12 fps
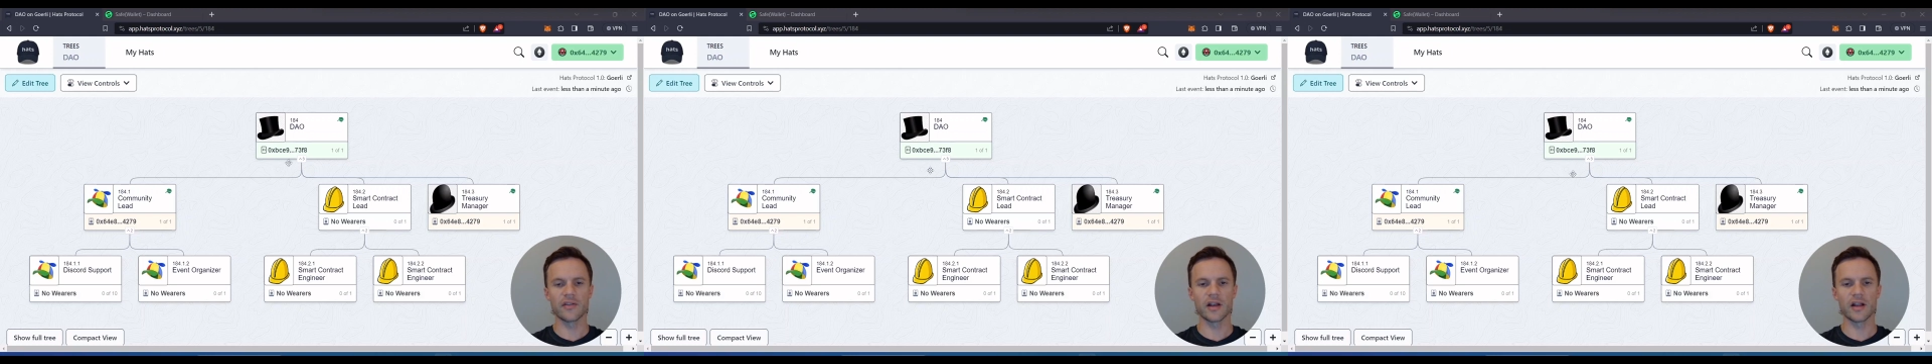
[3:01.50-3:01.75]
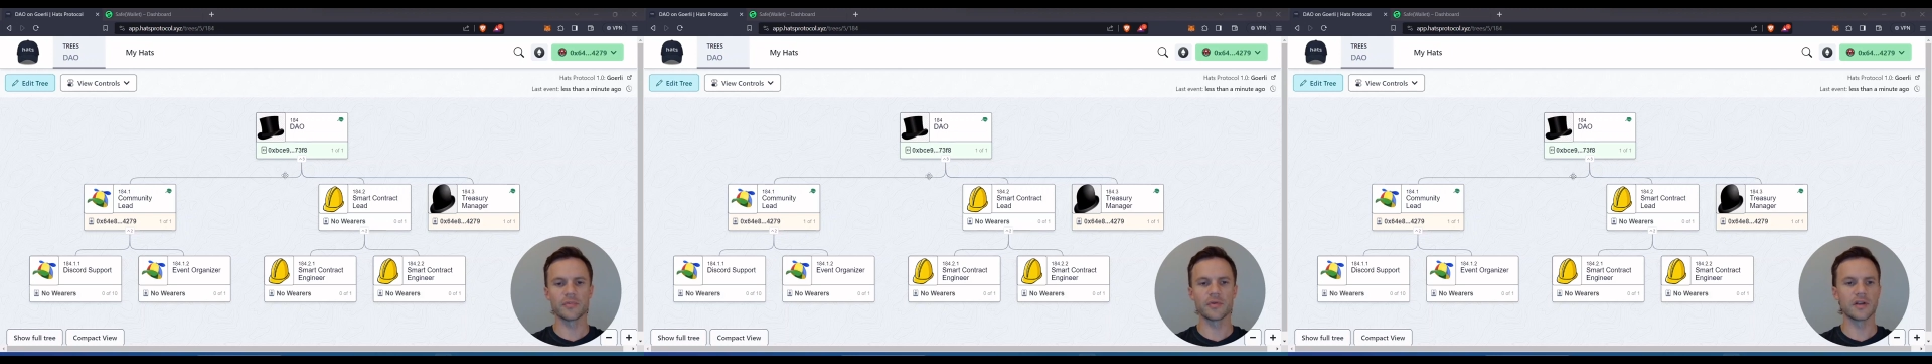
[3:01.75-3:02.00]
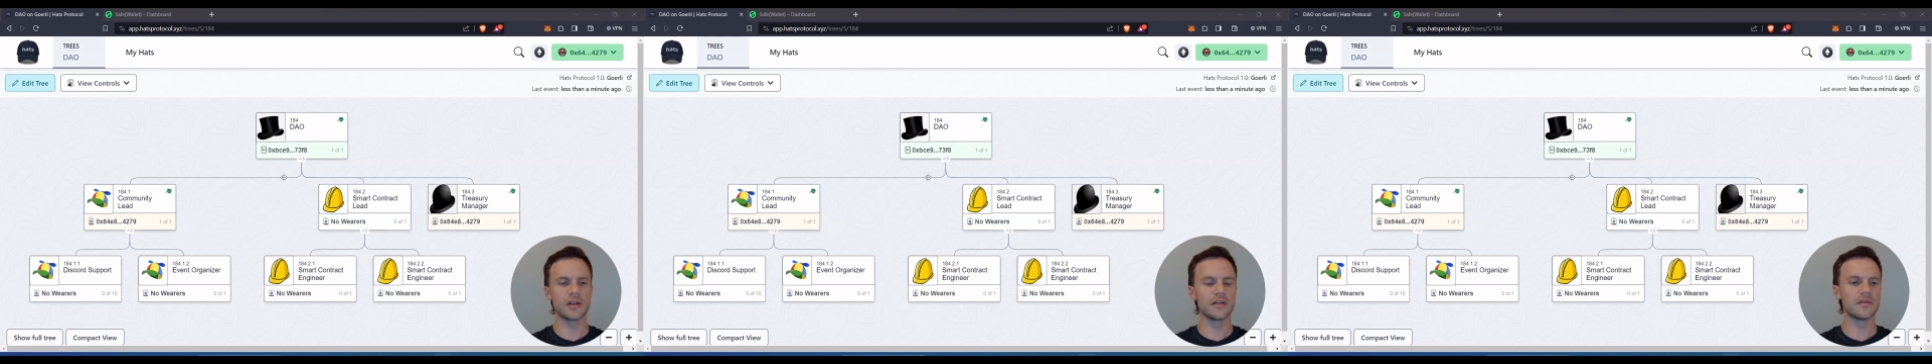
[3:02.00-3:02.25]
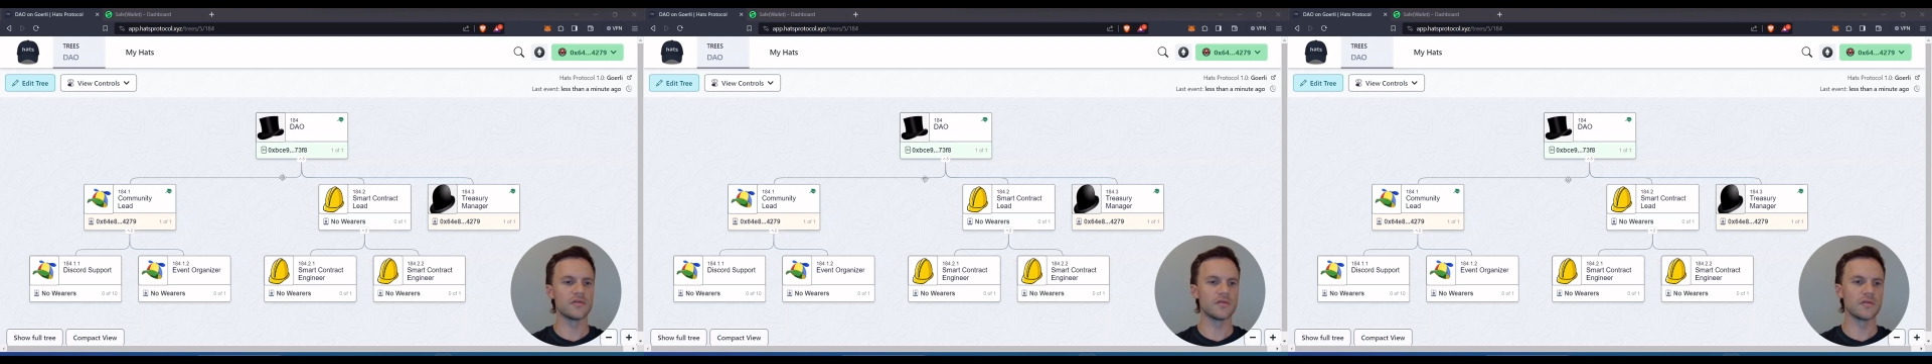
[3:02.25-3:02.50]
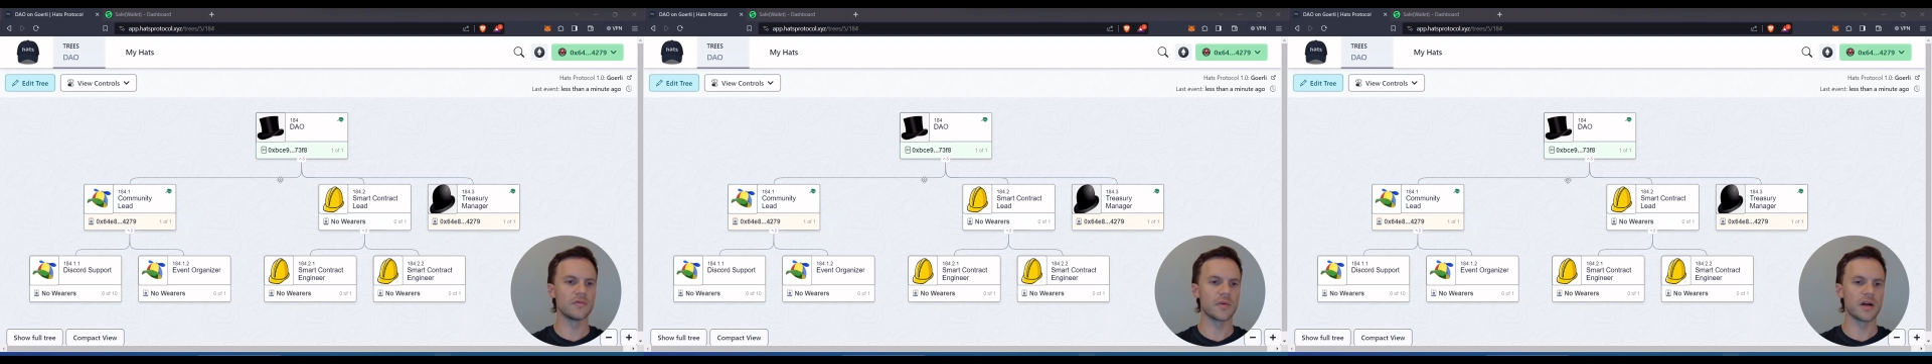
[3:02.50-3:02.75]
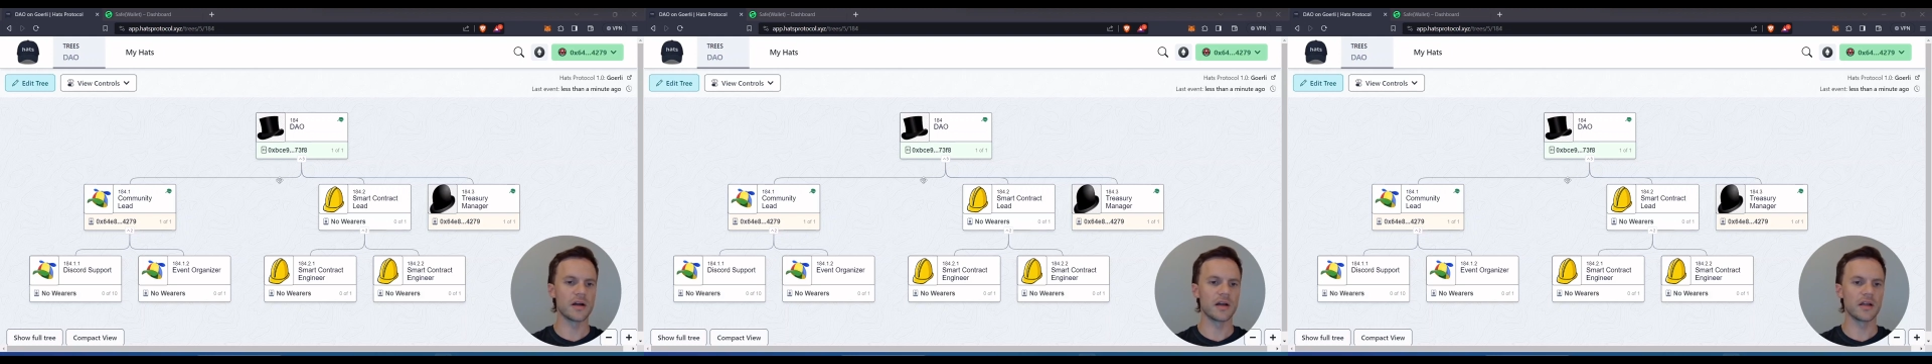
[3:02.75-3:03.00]
that I'll put into
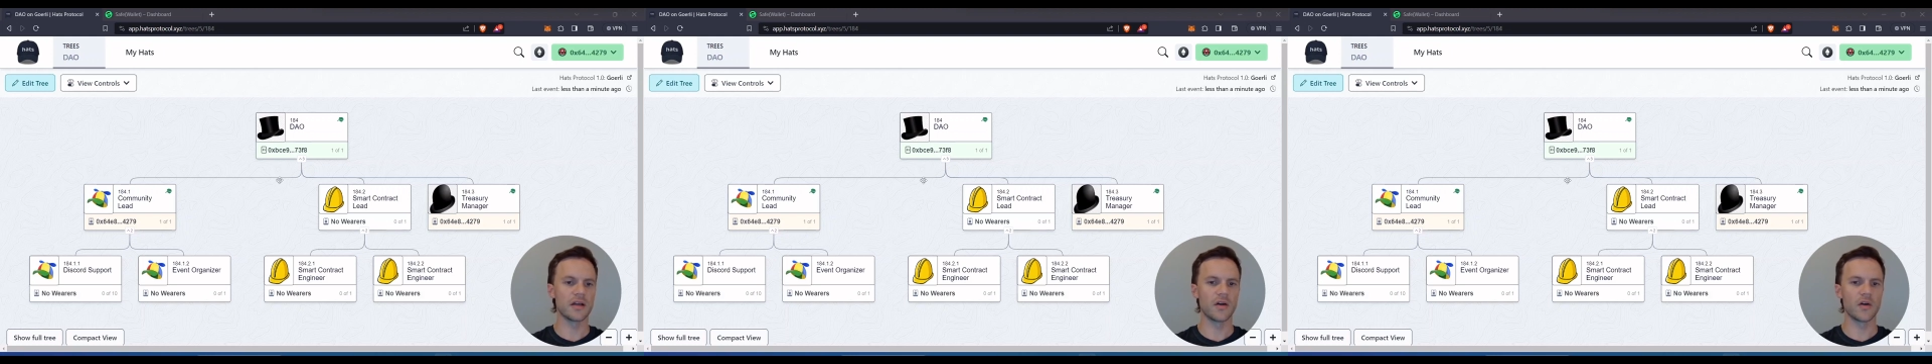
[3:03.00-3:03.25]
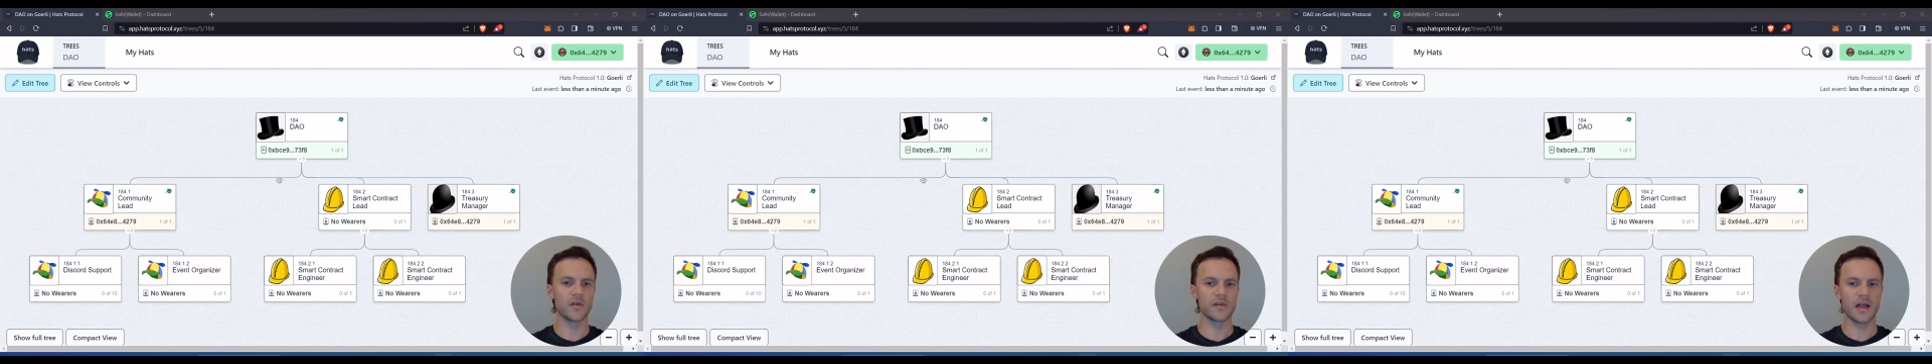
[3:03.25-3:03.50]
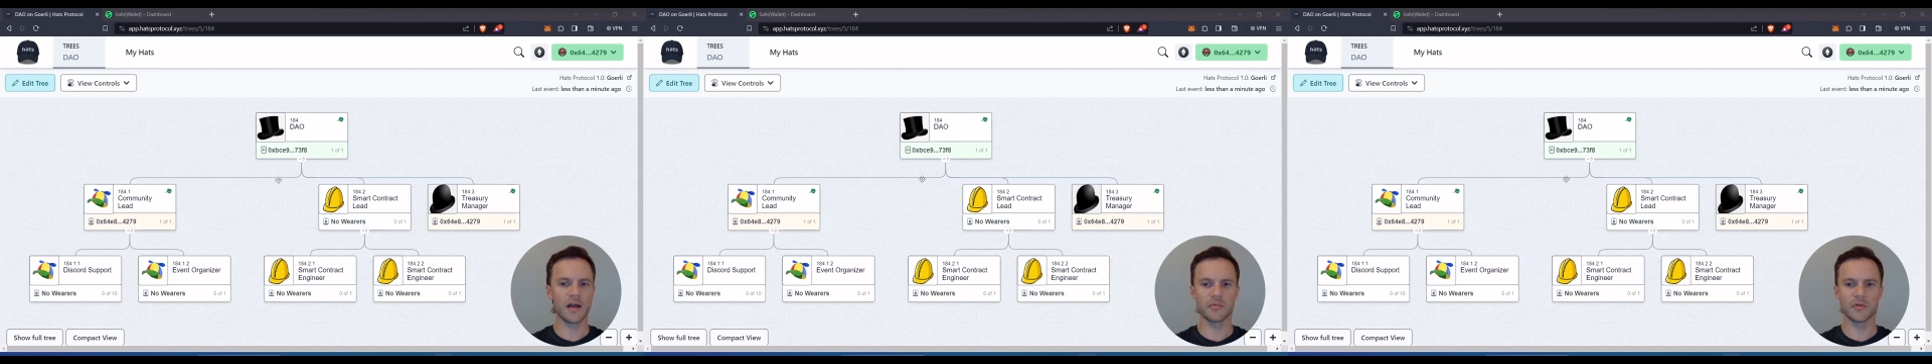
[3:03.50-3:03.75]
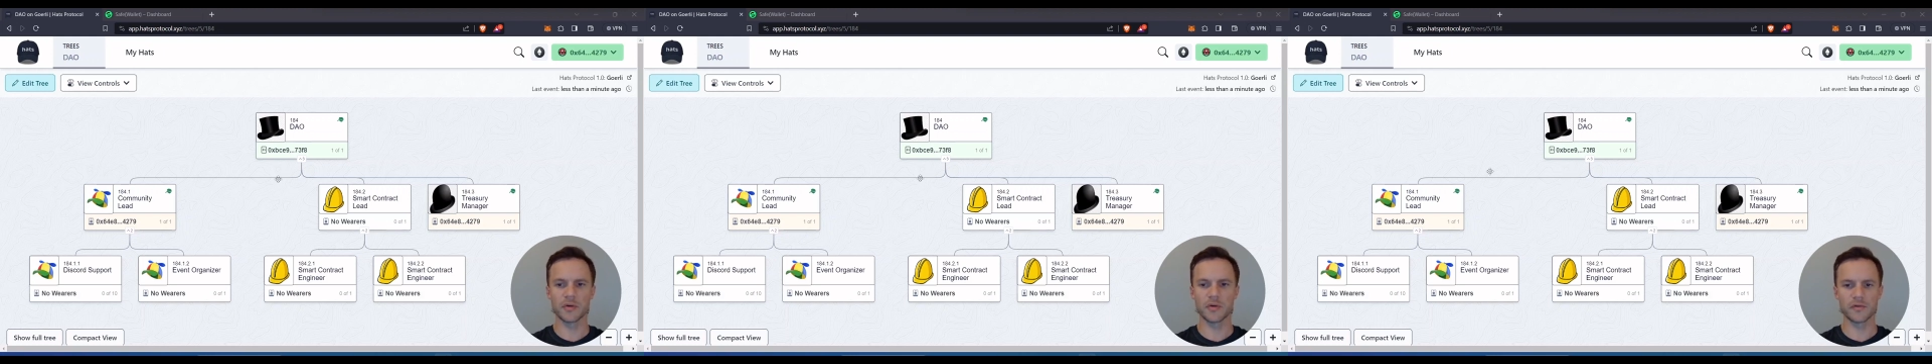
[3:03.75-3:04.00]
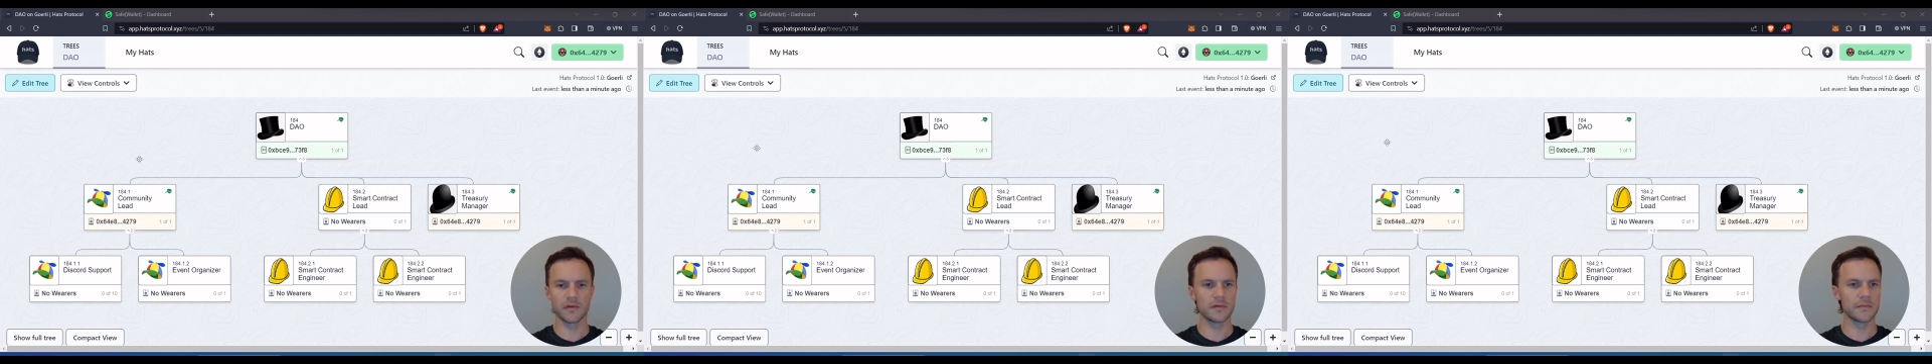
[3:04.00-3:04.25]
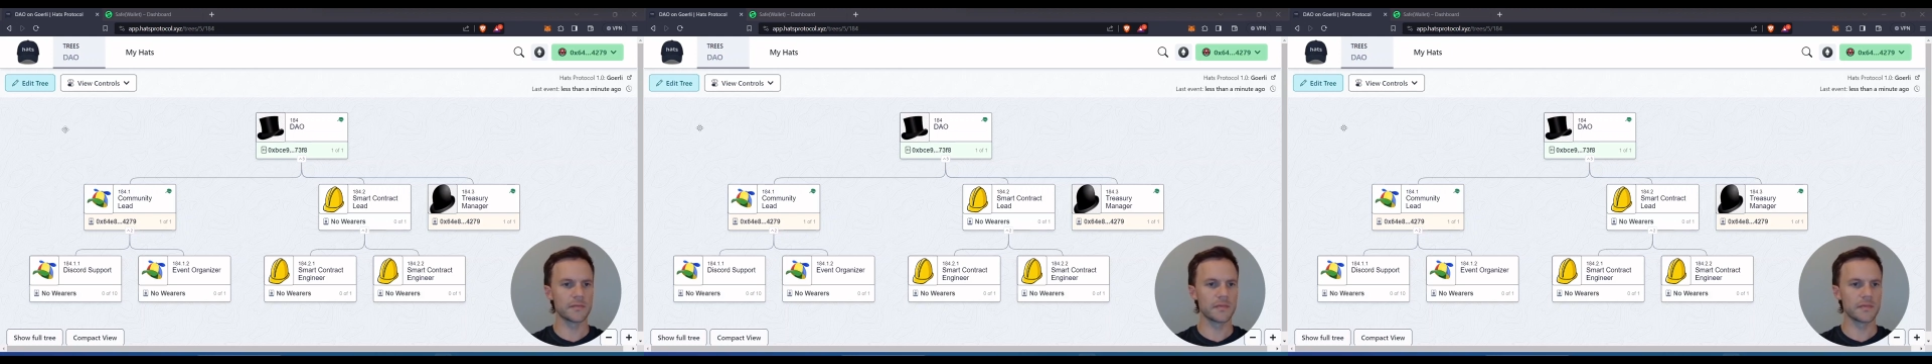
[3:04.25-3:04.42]
my oSnap proposal.